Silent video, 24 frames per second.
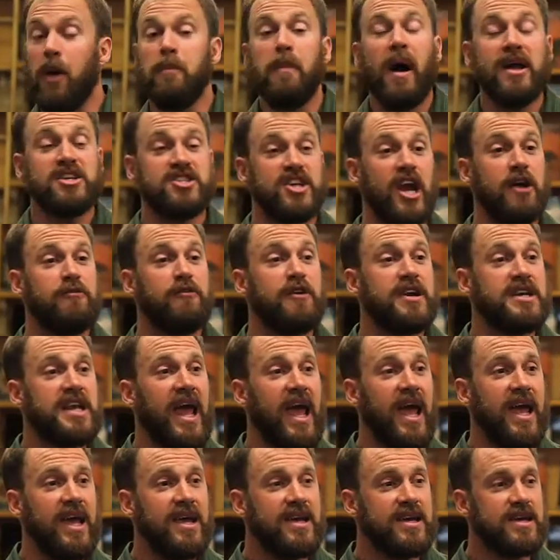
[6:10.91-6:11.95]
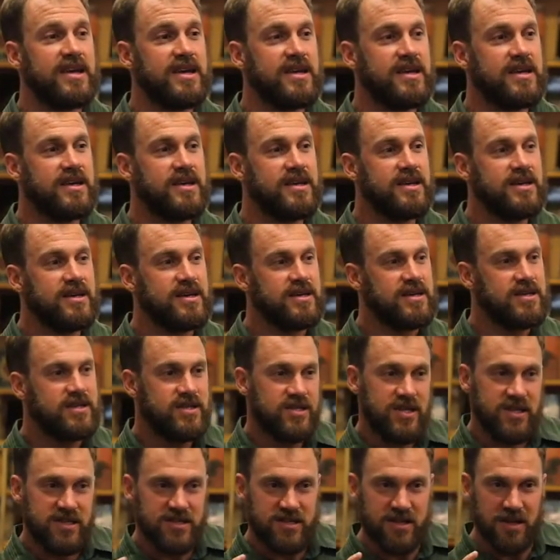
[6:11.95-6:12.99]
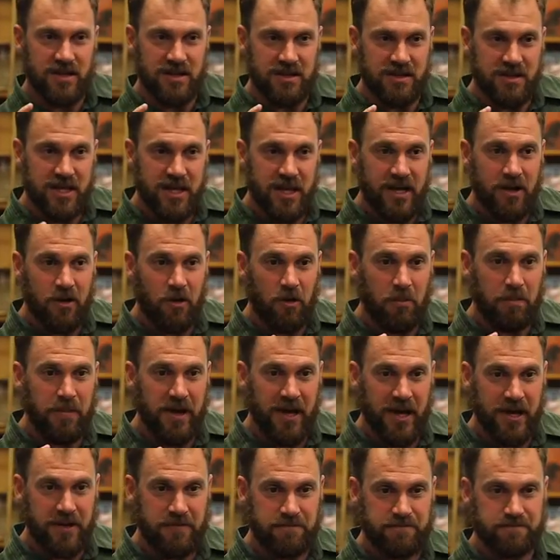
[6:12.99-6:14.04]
much every day? Just a little bit.